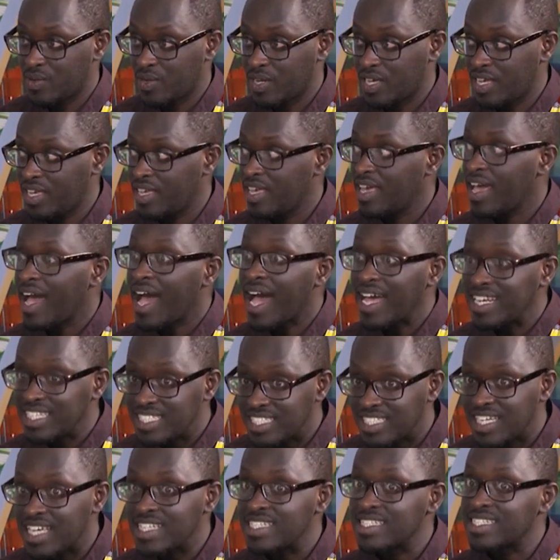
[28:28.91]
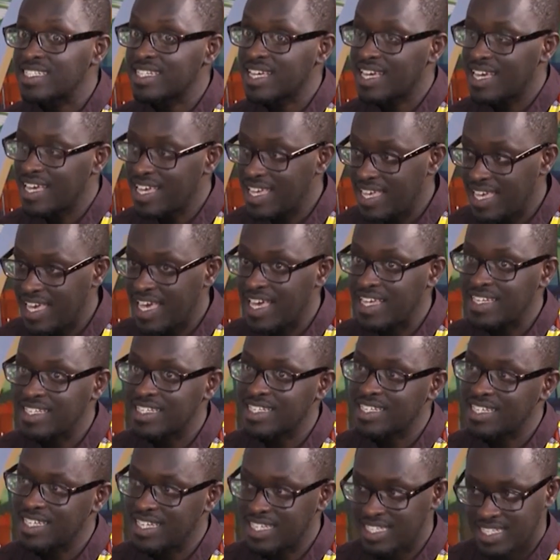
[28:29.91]
okay, and just
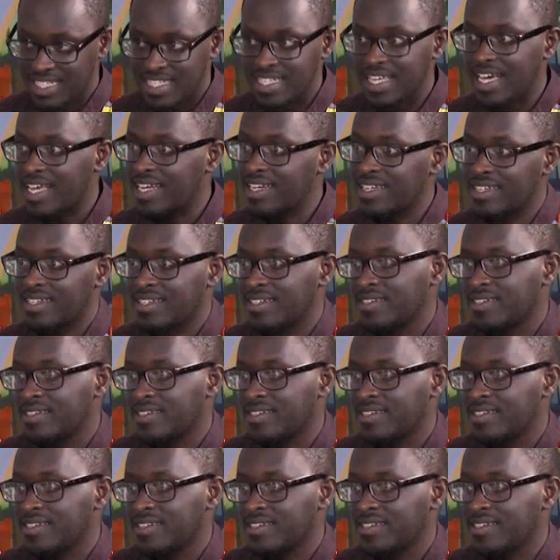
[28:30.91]
get it done.